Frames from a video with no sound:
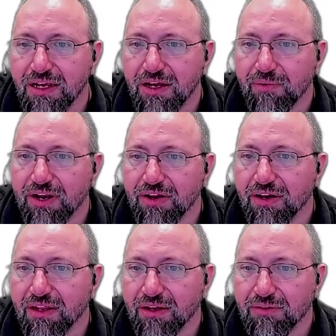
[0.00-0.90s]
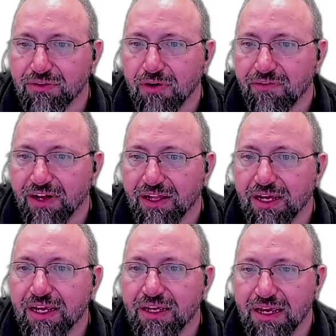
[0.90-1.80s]
We know that it was
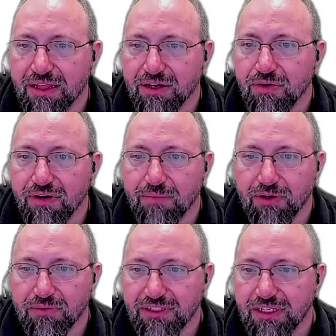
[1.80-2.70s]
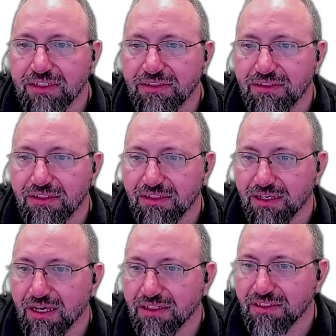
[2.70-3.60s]
QuoteValet, and the quote number was this. The
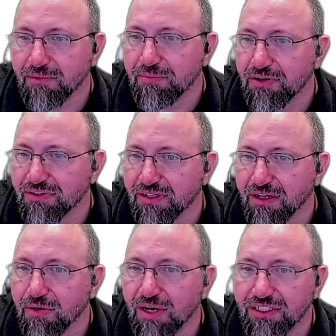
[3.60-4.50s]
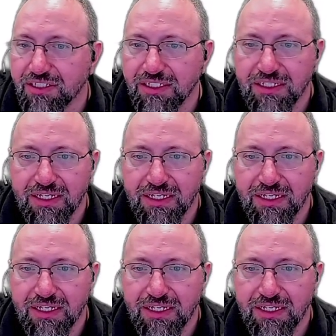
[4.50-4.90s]
customer posted a question.